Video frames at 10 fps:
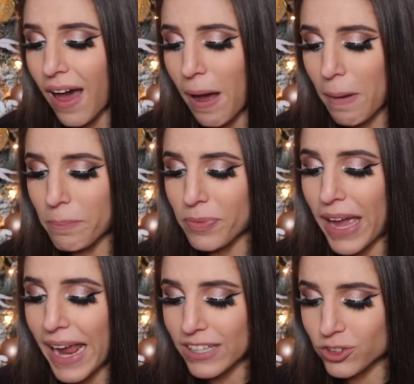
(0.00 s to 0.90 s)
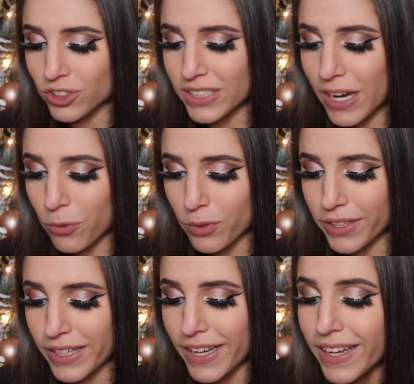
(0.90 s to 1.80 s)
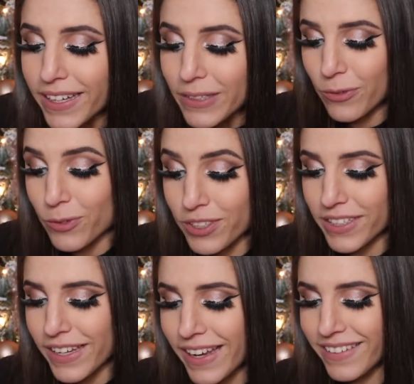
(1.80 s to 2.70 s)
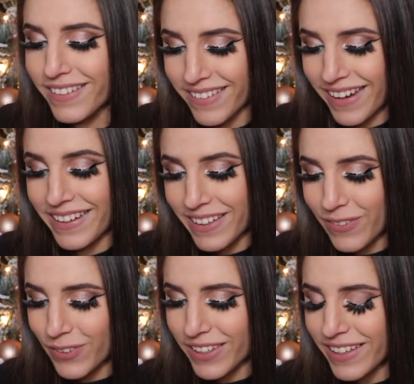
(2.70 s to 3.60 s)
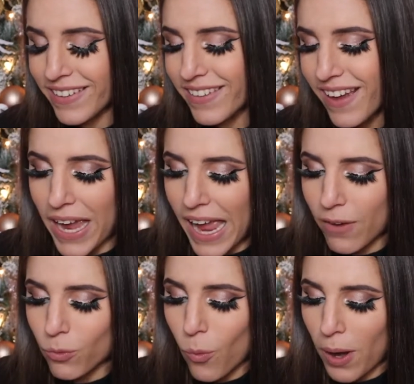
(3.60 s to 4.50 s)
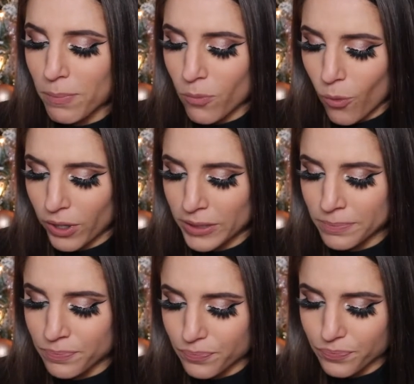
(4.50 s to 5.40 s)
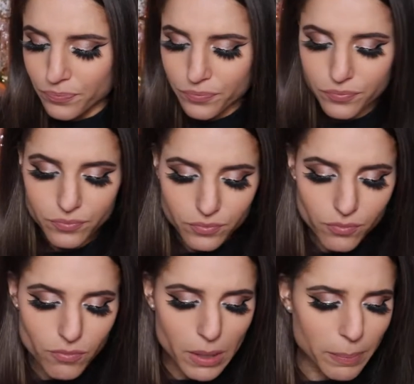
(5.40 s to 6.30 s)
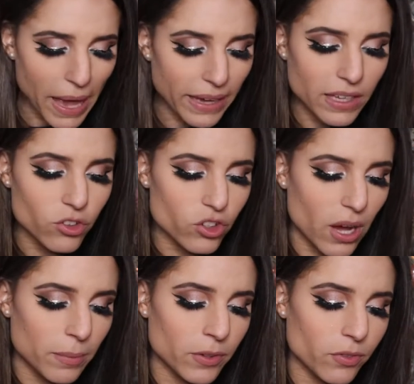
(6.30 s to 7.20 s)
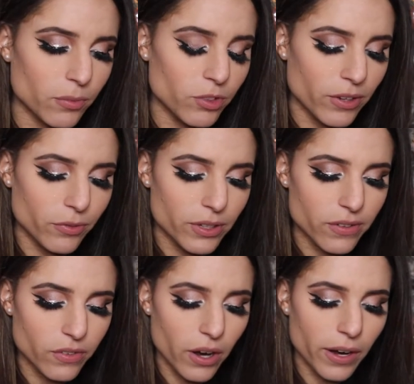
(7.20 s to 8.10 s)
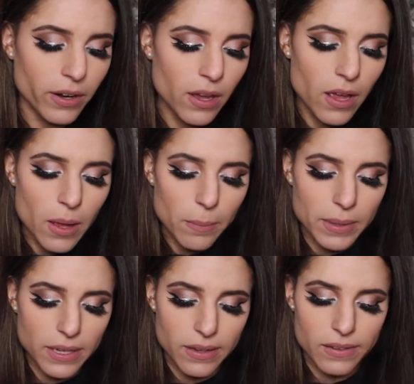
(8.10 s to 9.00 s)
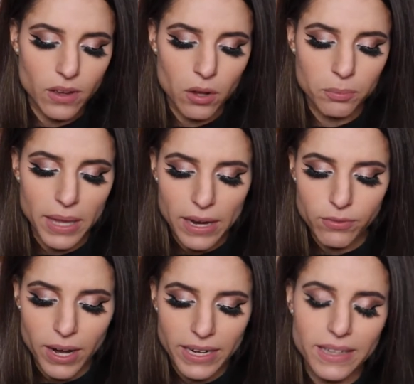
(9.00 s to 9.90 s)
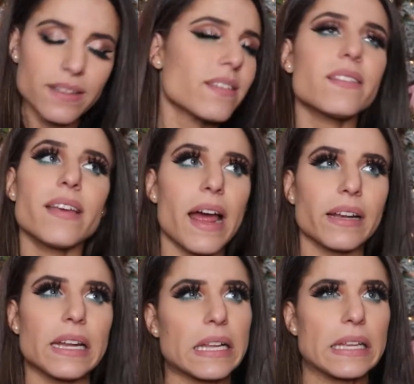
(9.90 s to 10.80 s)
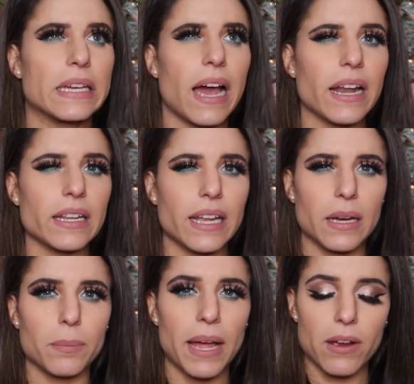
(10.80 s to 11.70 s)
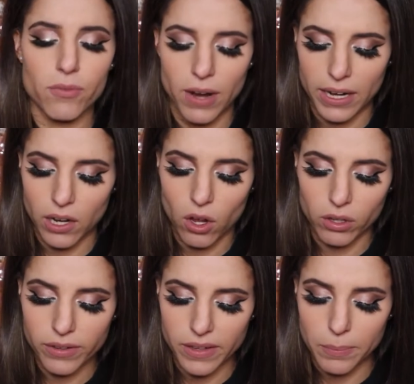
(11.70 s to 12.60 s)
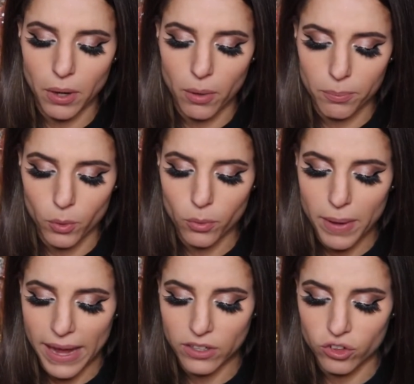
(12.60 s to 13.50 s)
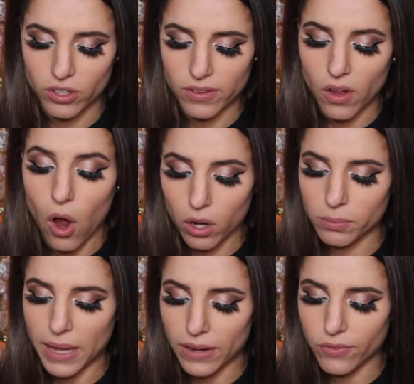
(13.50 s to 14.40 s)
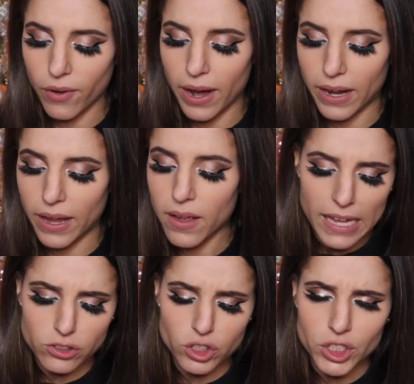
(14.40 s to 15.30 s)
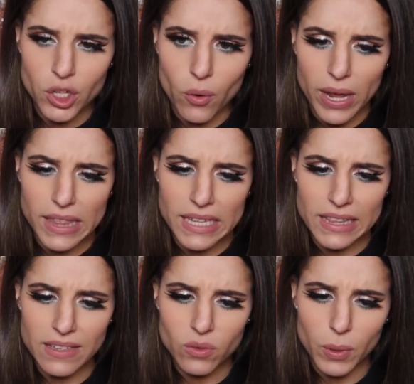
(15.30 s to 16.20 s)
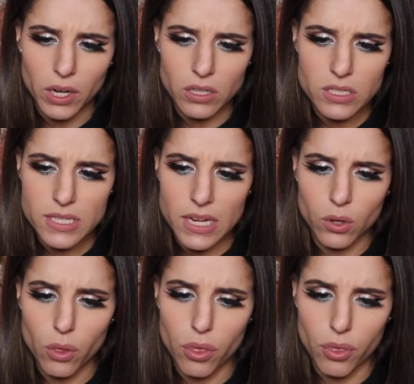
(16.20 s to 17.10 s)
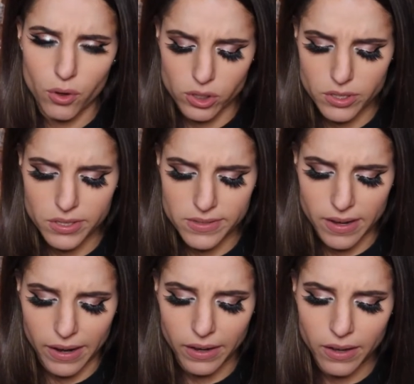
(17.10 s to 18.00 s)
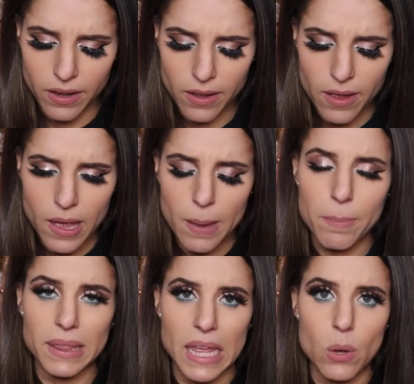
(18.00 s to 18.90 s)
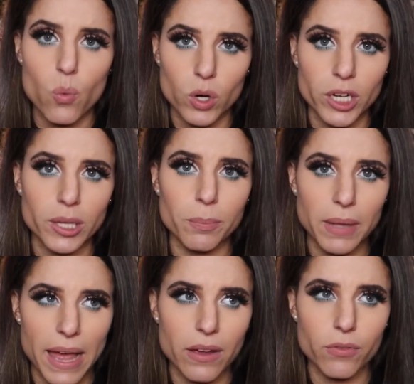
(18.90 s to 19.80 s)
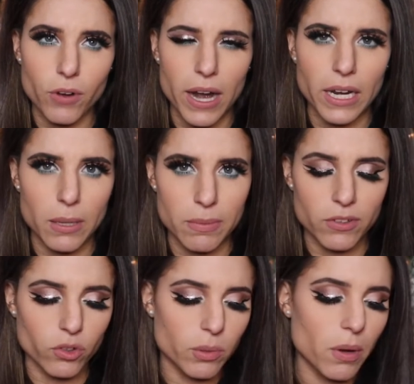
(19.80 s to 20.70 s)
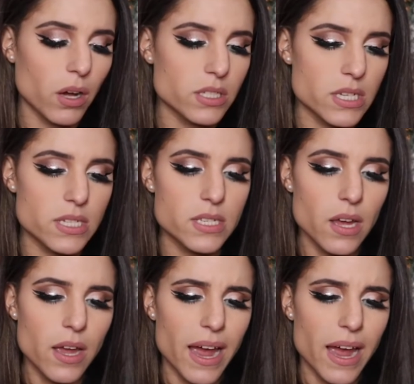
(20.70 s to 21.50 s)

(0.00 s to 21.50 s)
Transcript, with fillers: Um, I actually get really, really excited for these. I have one more package coming from Jeffree Star because on Black Friday, this is technically kind of like a Black Friday haul because I bought both packages on Black Friday. Actually, no, I think these went on sale Thursday, but they were the Black Friday mystery boxes.